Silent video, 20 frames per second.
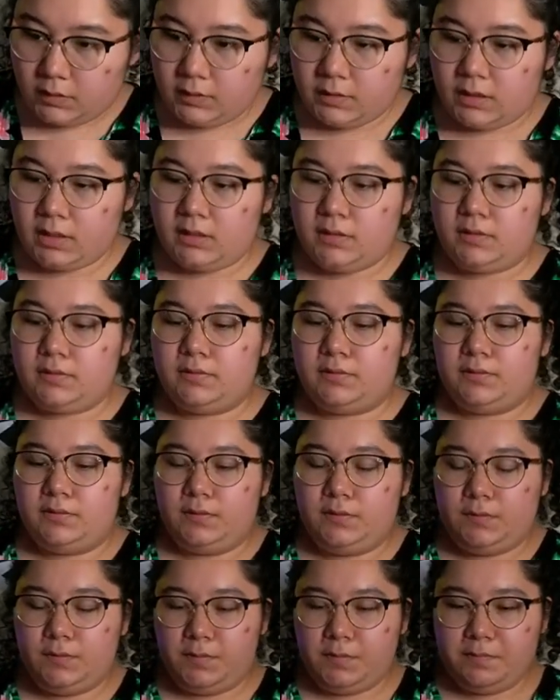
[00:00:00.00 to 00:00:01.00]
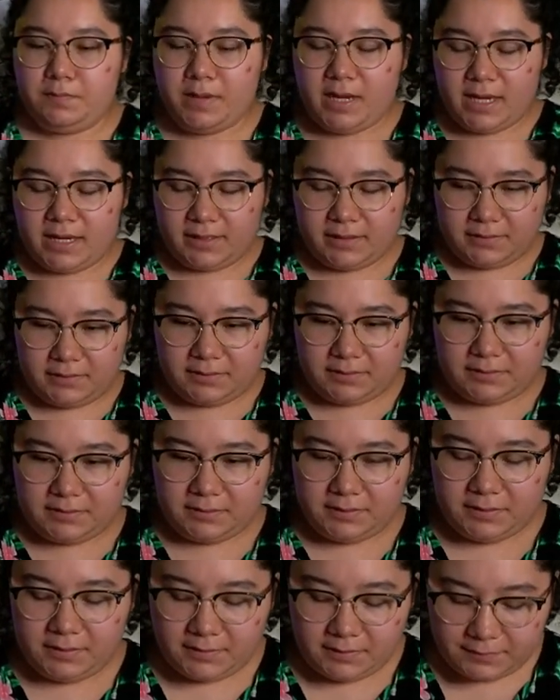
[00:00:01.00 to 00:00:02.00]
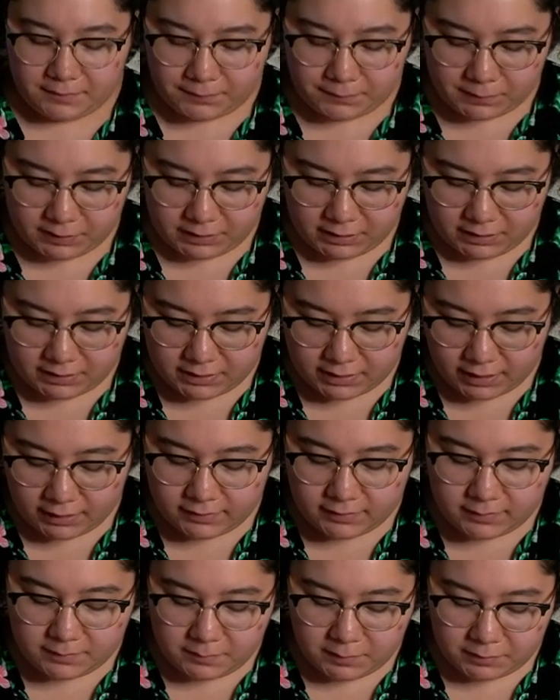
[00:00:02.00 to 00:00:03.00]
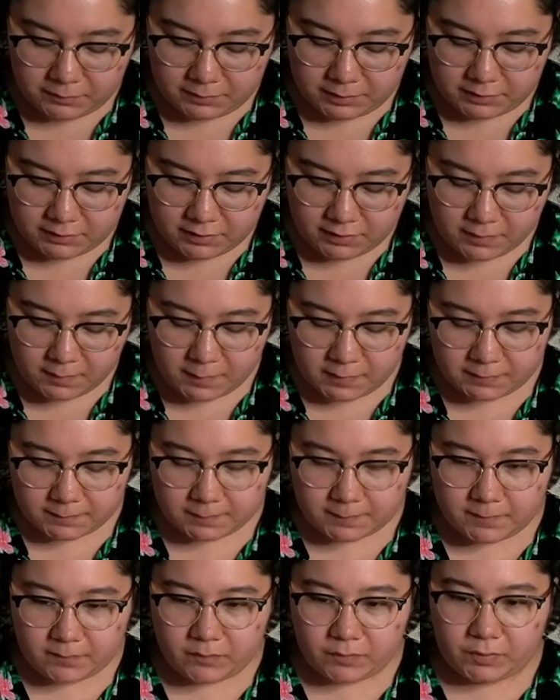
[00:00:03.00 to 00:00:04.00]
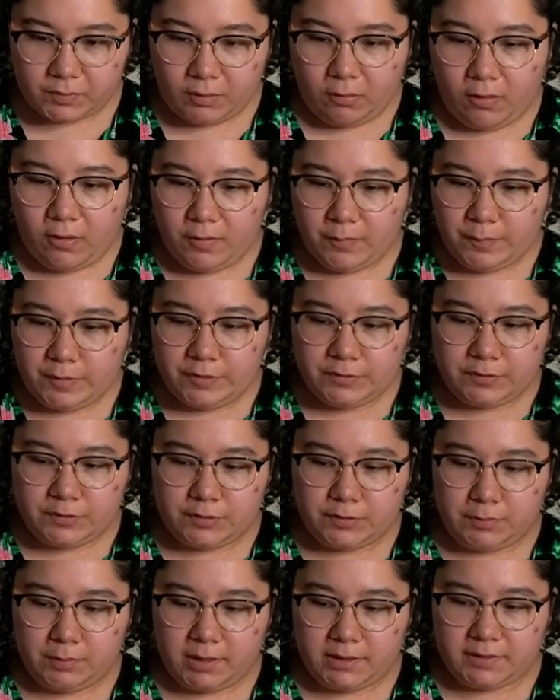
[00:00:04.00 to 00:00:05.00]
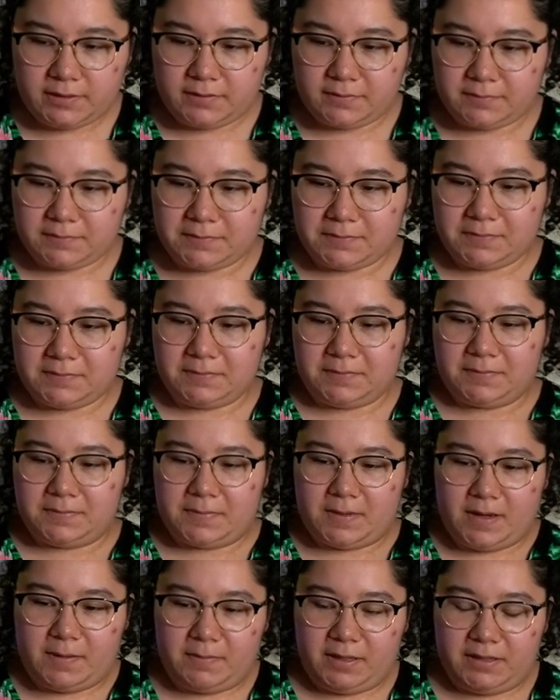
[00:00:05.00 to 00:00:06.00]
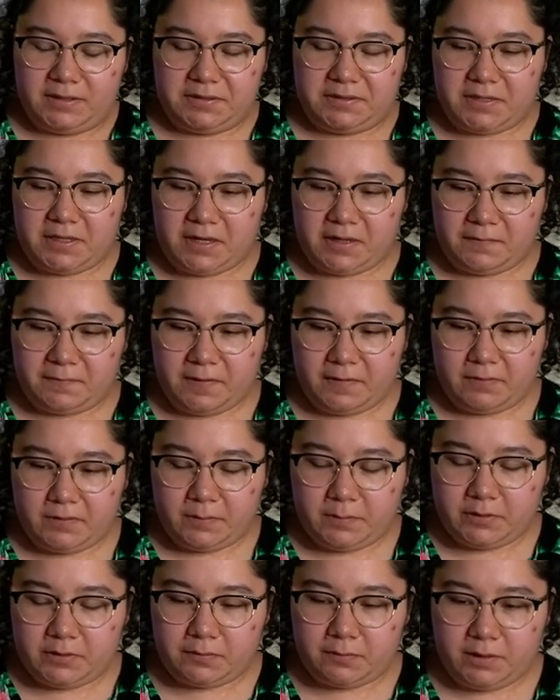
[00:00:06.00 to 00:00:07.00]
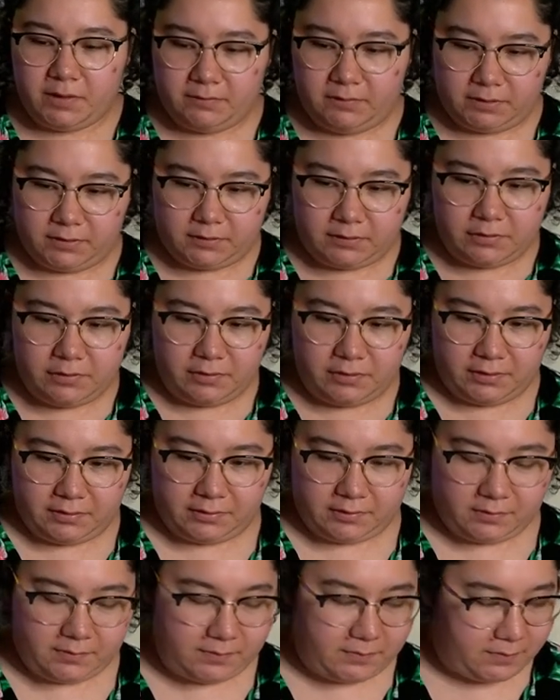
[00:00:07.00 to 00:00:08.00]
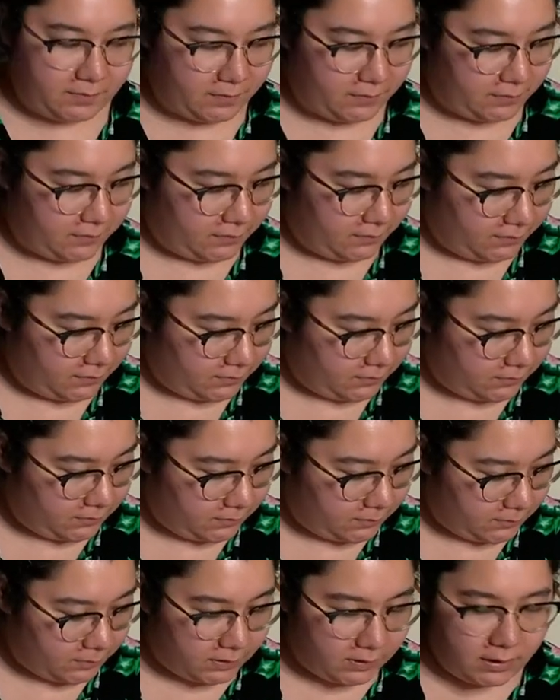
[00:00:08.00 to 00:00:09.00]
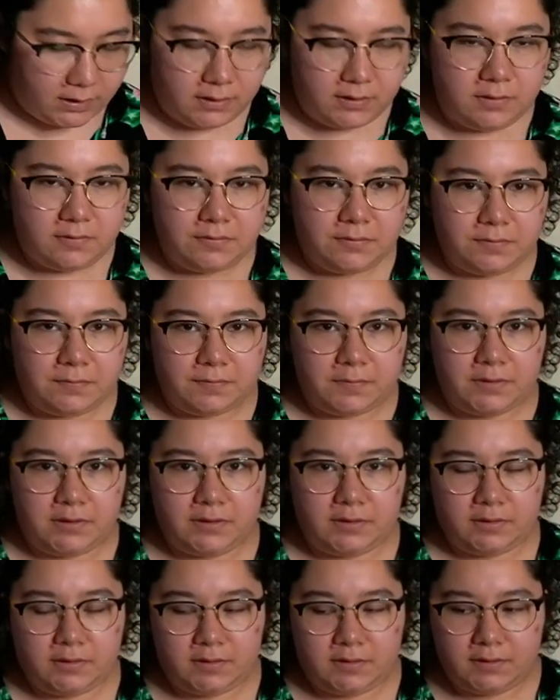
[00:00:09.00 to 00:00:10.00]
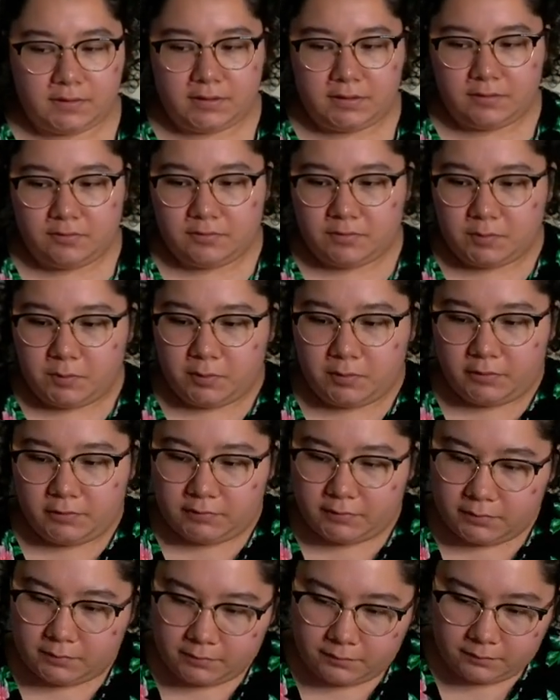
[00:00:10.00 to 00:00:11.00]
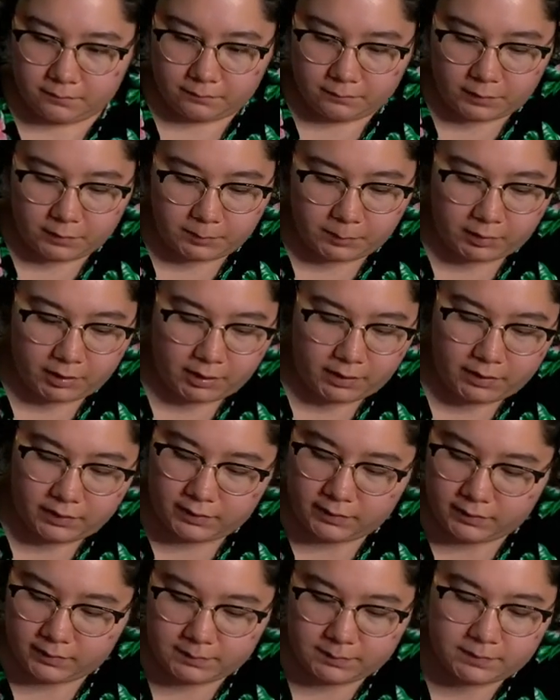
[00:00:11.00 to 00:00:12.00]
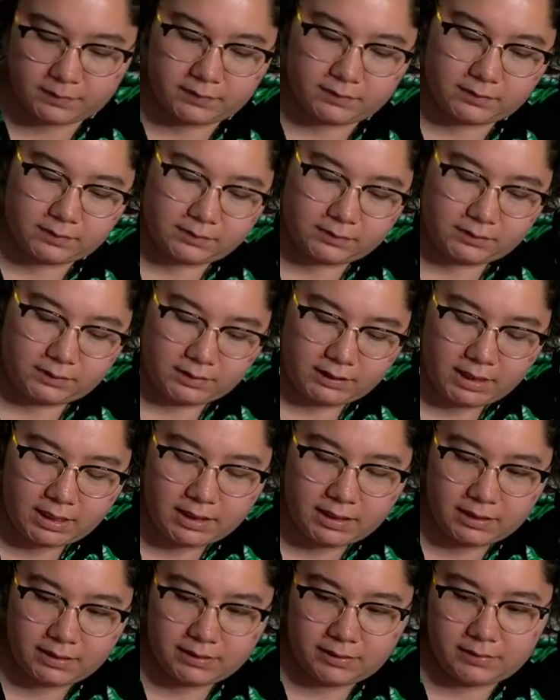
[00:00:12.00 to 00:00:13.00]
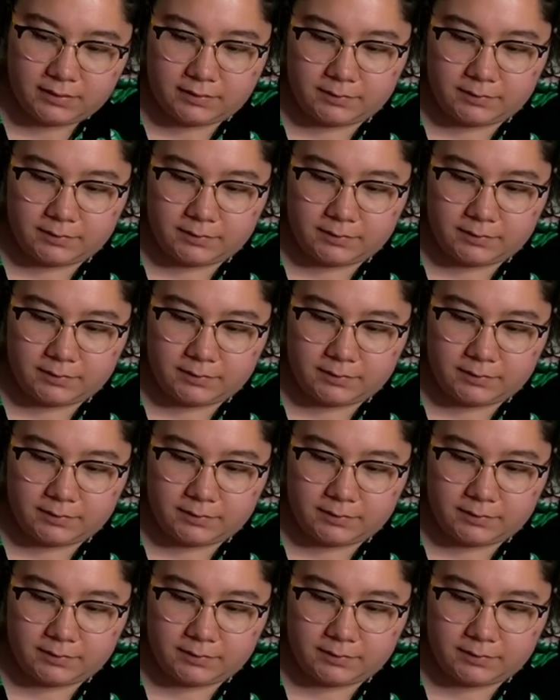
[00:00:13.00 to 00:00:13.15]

Thank you to Mac for the 19-month resub. Almost 20. And my second favorite number, 21. So close. But thank you for your continued support with Prime. Yay!